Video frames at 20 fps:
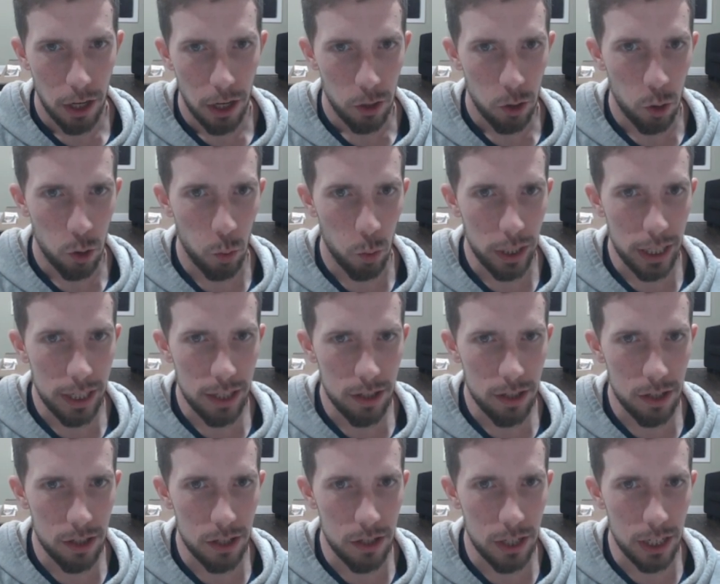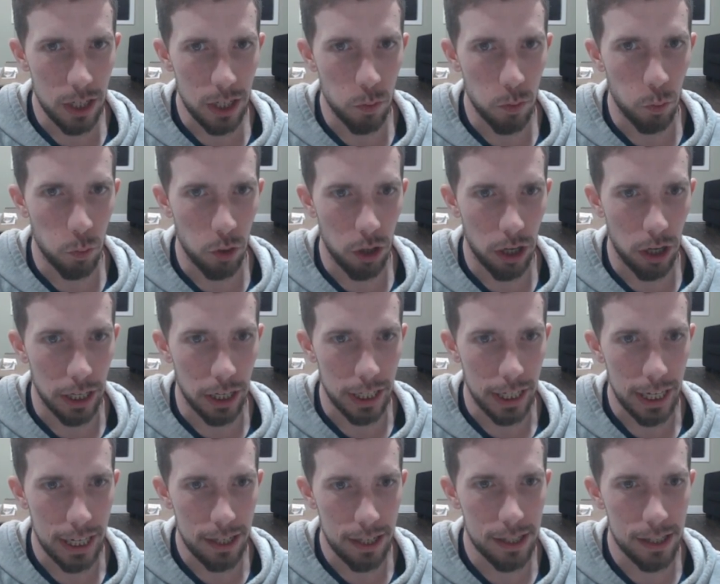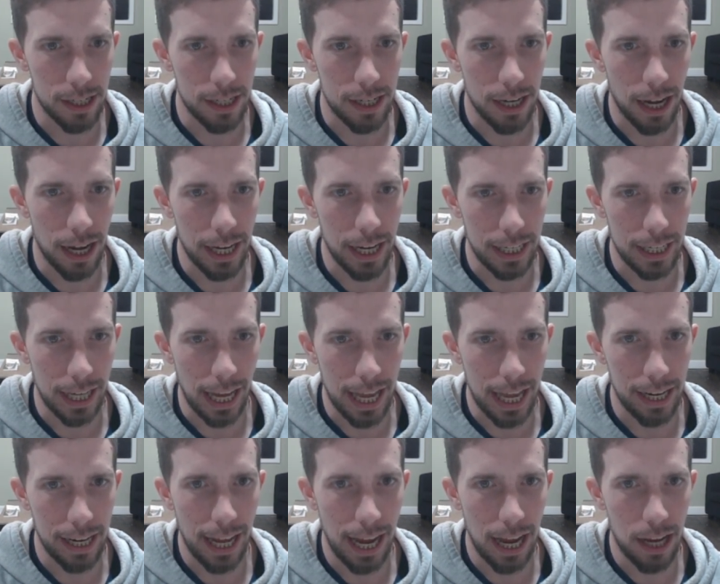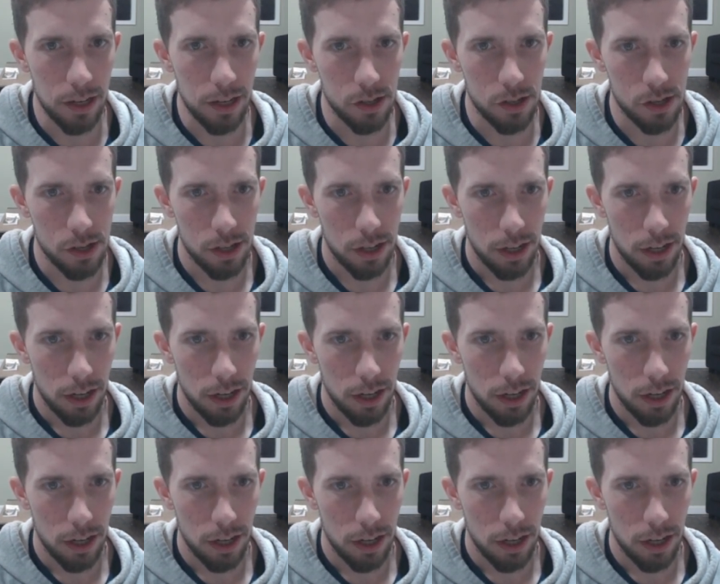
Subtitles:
queen to d1 hits the knight and it has